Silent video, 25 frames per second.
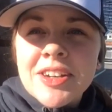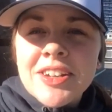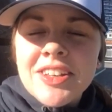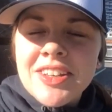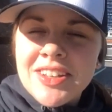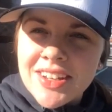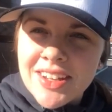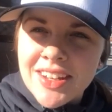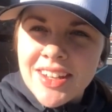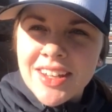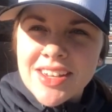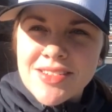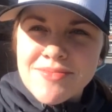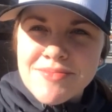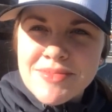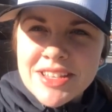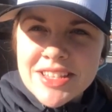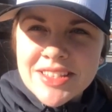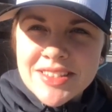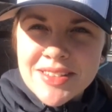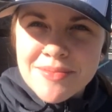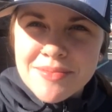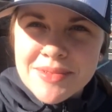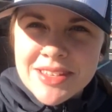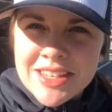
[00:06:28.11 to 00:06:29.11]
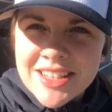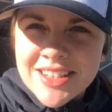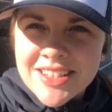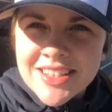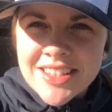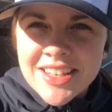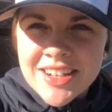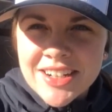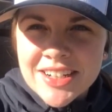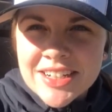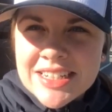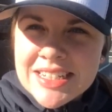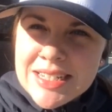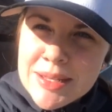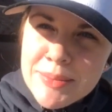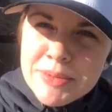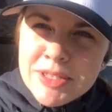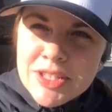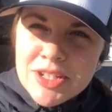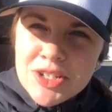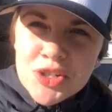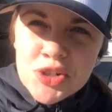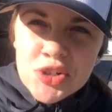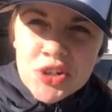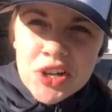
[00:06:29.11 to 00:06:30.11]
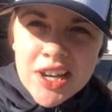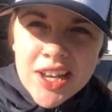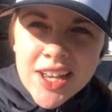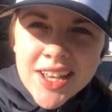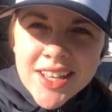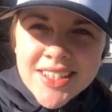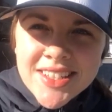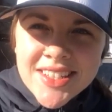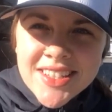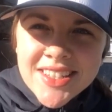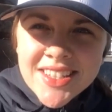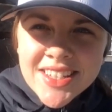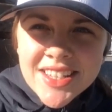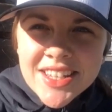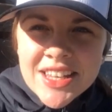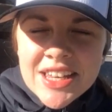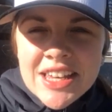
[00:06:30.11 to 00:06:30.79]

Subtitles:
You can give me some insider tips and tricks.